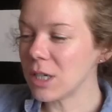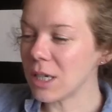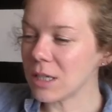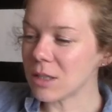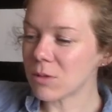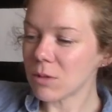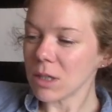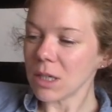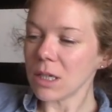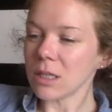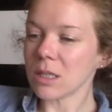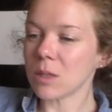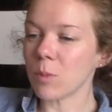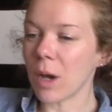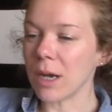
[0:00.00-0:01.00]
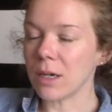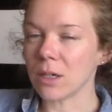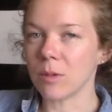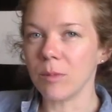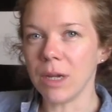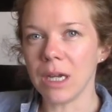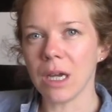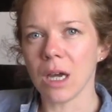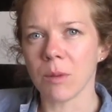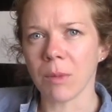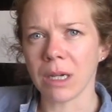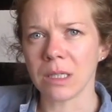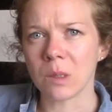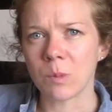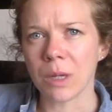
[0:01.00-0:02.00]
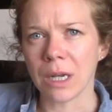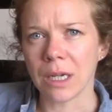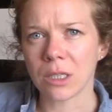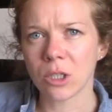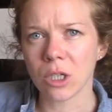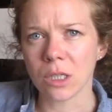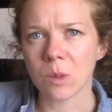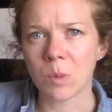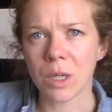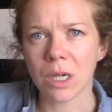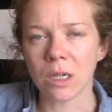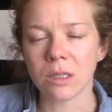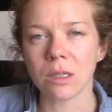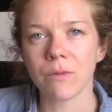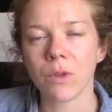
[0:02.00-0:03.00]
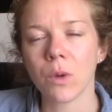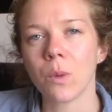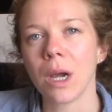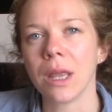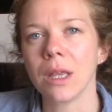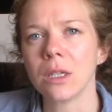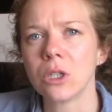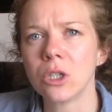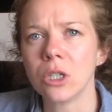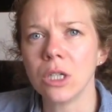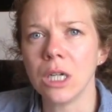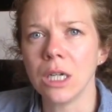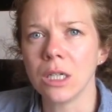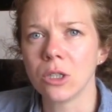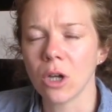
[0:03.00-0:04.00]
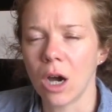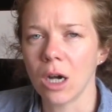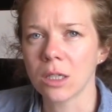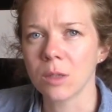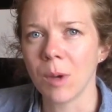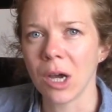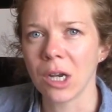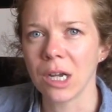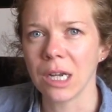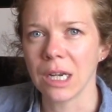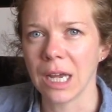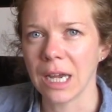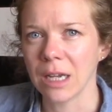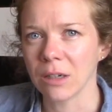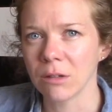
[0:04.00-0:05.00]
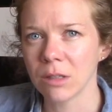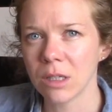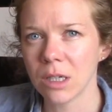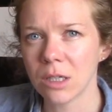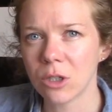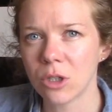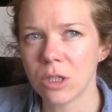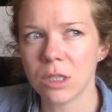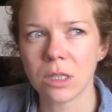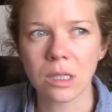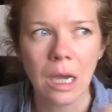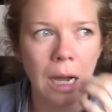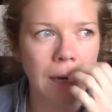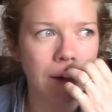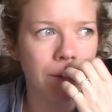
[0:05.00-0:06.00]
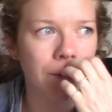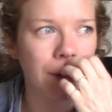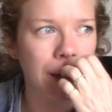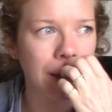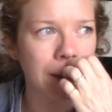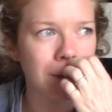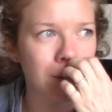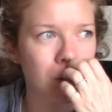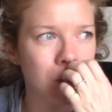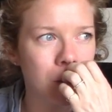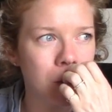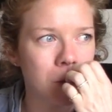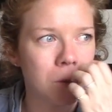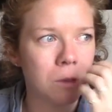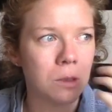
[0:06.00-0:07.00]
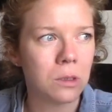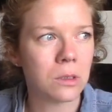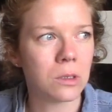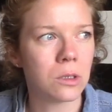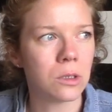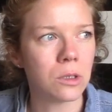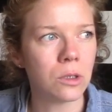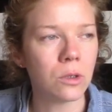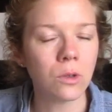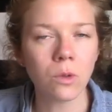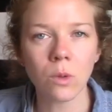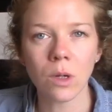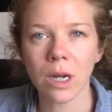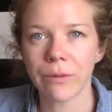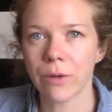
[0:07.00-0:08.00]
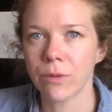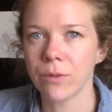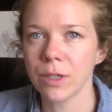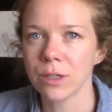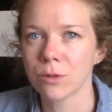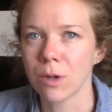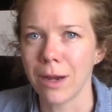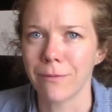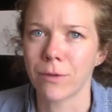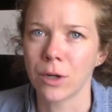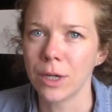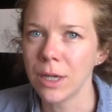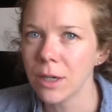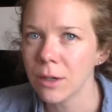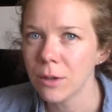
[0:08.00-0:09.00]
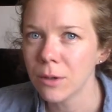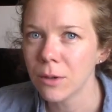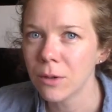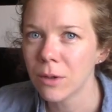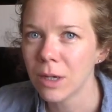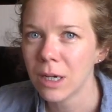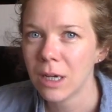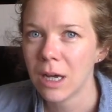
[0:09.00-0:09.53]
has really inspired me in my spinning just because of the way that she talks about it and handles it. She's kind of like, do whatever feels right for you